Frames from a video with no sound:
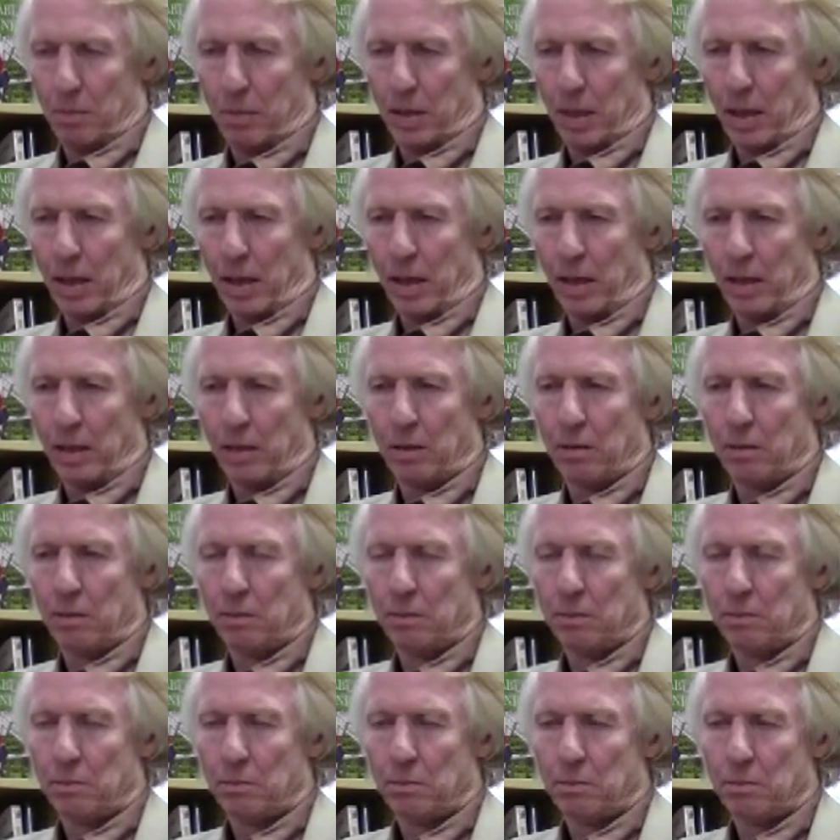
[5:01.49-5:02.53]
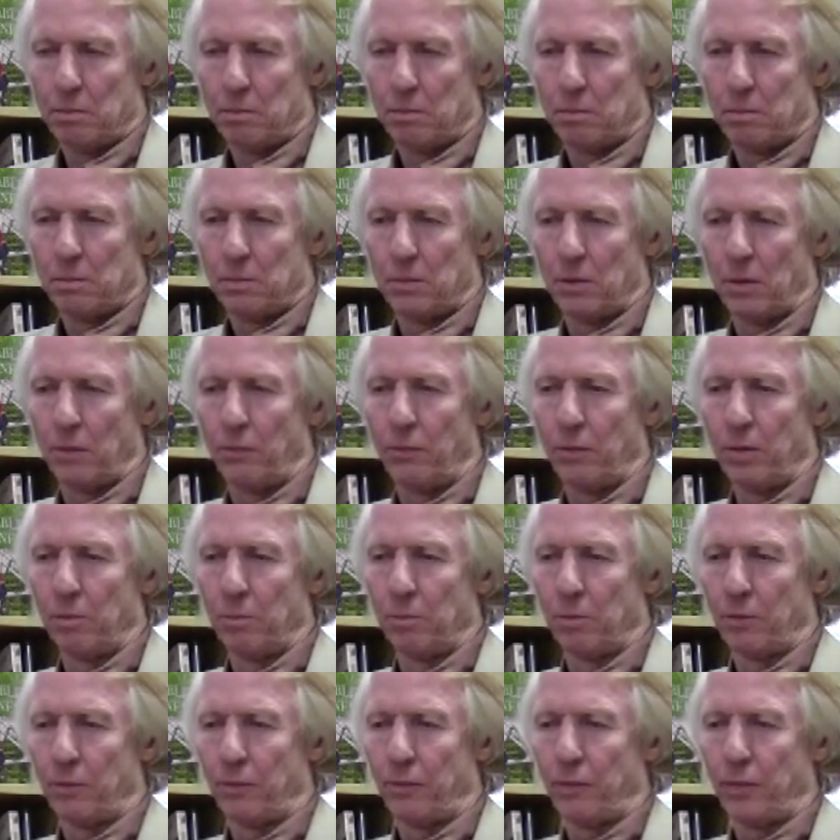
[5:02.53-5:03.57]
By
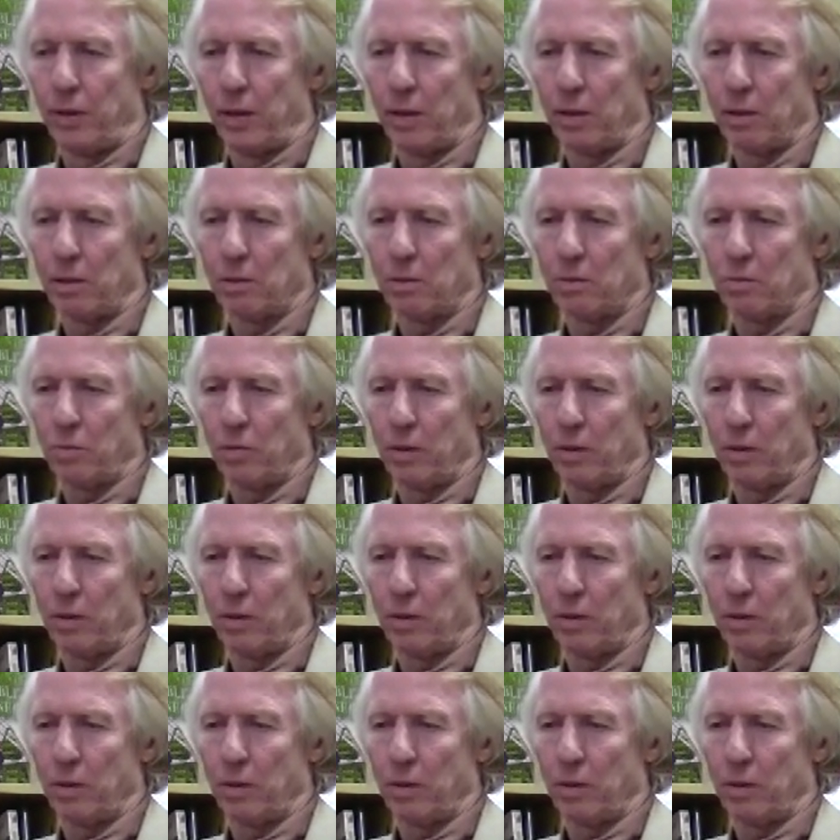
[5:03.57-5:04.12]
November 5th,